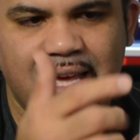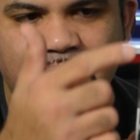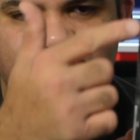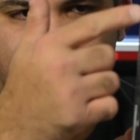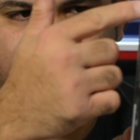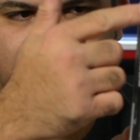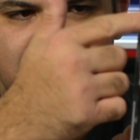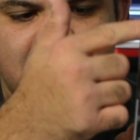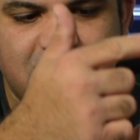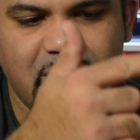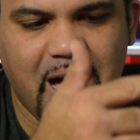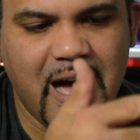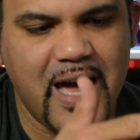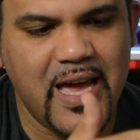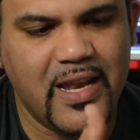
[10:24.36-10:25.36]
this
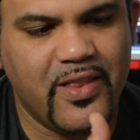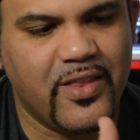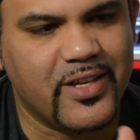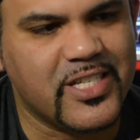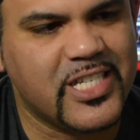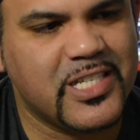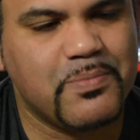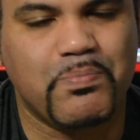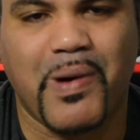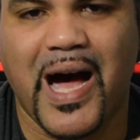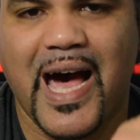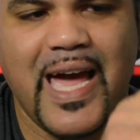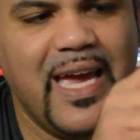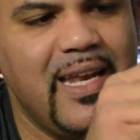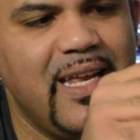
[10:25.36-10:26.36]
side, the
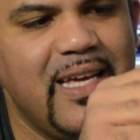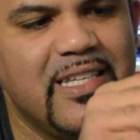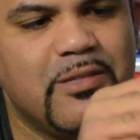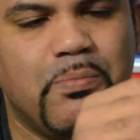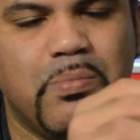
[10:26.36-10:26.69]
spine is